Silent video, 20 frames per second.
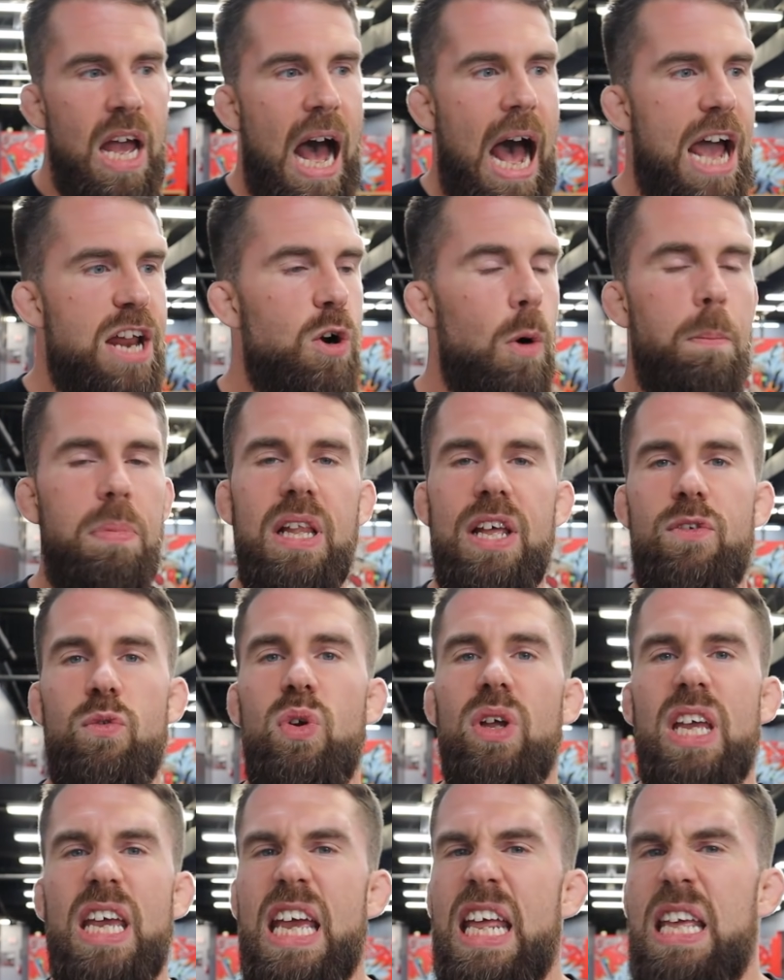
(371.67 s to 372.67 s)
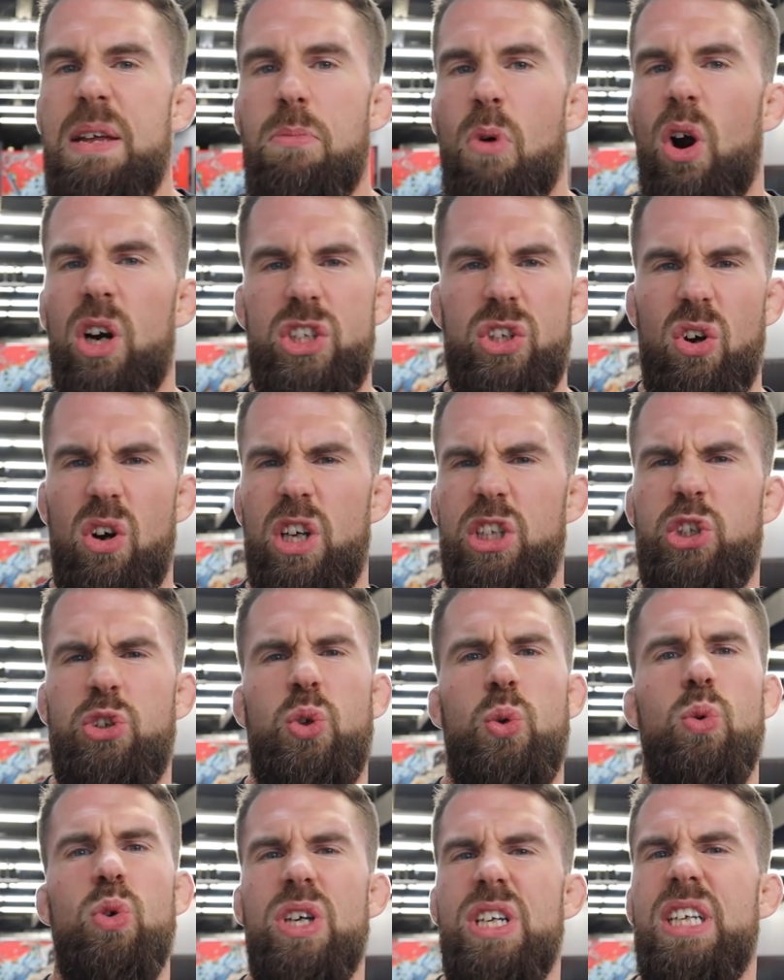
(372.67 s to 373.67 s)
I don't believe really any martial art is
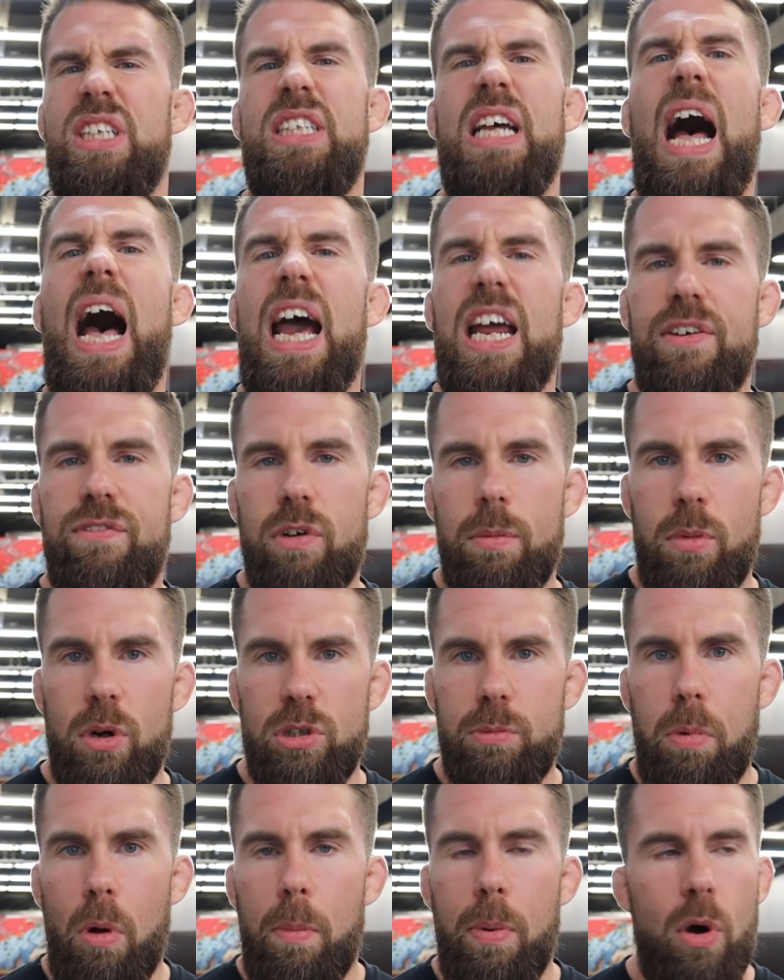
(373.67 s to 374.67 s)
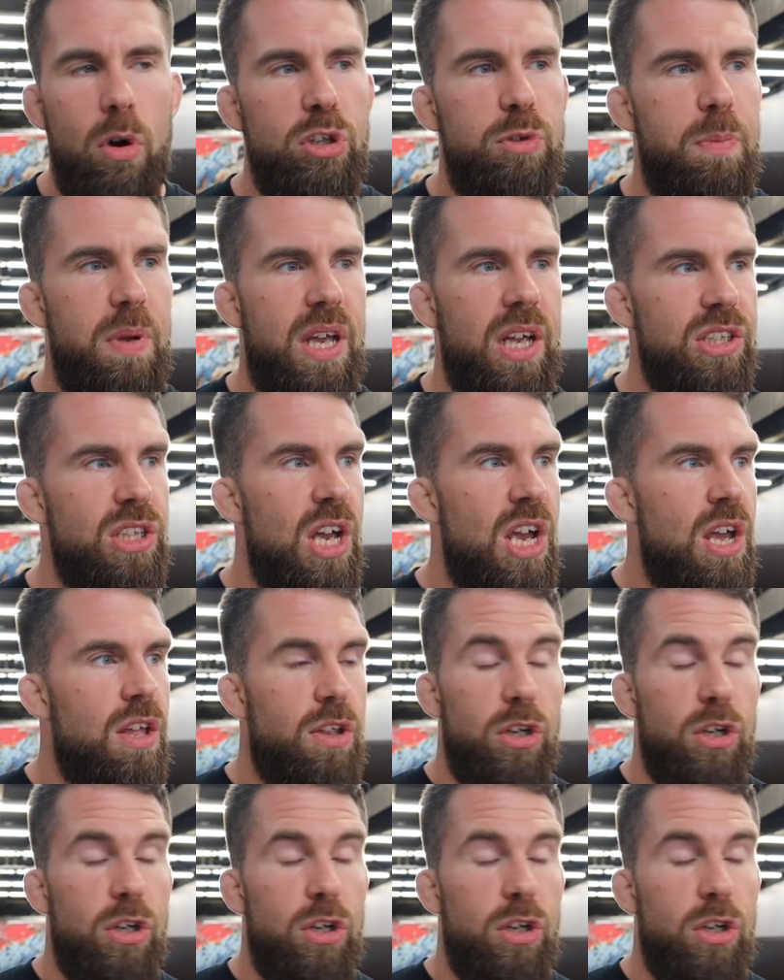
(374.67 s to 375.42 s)
truly designed for multiple opponents because